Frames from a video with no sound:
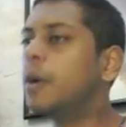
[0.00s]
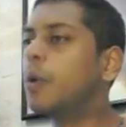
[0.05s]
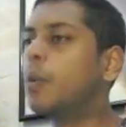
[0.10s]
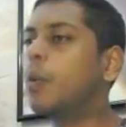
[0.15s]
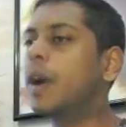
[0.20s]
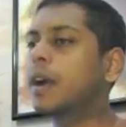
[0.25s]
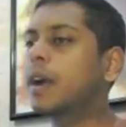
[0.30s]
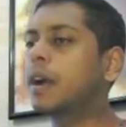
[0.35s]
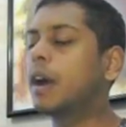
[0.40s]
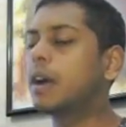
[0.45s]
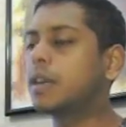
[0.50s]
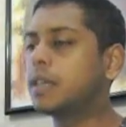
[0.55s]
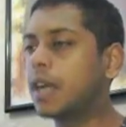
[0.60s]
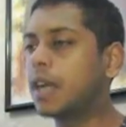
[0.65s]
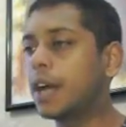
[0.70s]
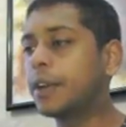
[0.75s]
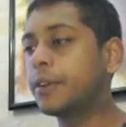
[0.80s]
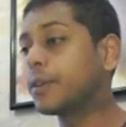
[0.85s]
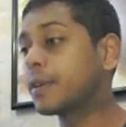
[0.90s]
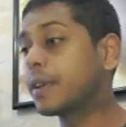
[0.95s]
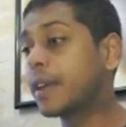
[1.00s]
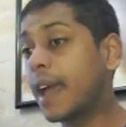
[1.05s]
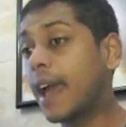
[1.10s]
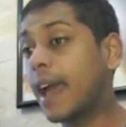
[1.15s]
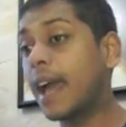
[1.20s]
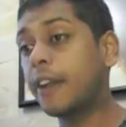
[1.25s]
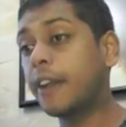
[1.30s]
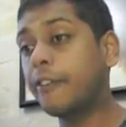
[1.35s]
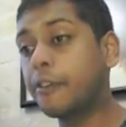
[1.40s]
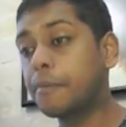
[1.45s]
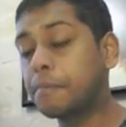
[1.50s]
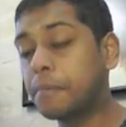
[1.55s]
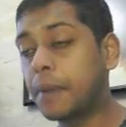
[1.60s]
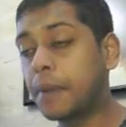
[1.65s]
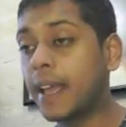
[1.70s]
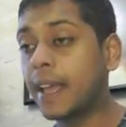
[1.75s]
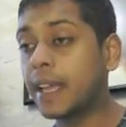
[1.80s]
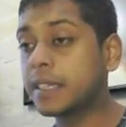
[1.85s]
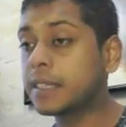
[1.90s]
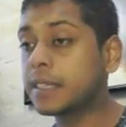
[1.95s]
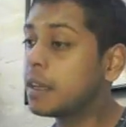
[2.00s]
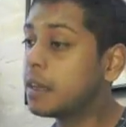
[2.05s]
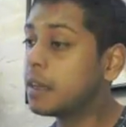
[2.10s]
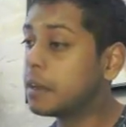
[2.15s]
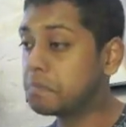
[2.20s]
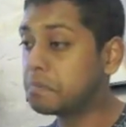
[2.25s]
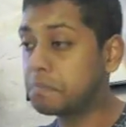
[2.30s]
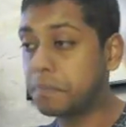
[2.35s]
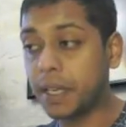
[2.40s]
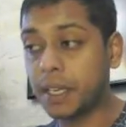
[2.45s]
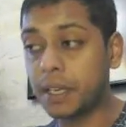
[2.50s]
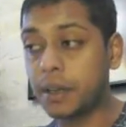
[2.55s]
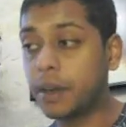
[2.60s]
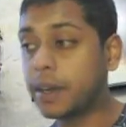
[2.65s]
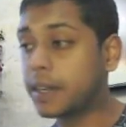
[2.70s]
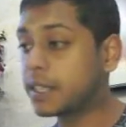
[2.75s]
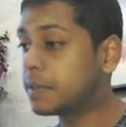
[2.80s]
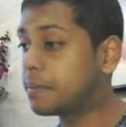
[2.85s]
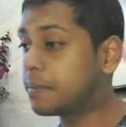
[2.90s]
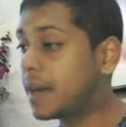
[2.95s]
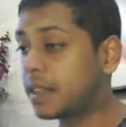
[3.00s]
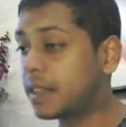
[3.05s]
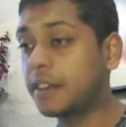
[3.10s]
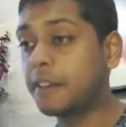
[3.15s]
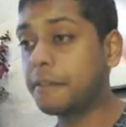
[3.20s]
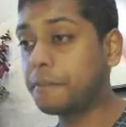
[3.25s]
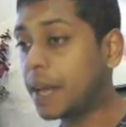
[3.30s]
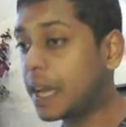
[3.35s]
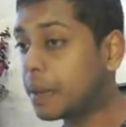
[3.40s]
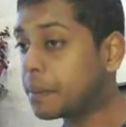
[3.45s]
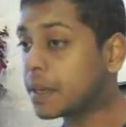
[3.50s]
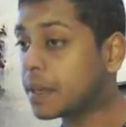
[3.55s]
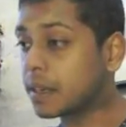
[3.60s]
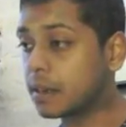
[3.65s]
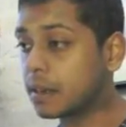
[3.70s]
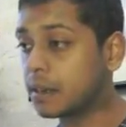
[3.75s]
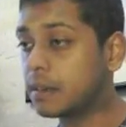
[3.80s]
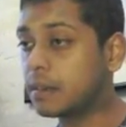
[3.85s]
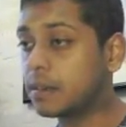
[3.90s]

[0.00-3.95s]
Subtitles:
where Cardano can replace Bitcoin as a method of payment.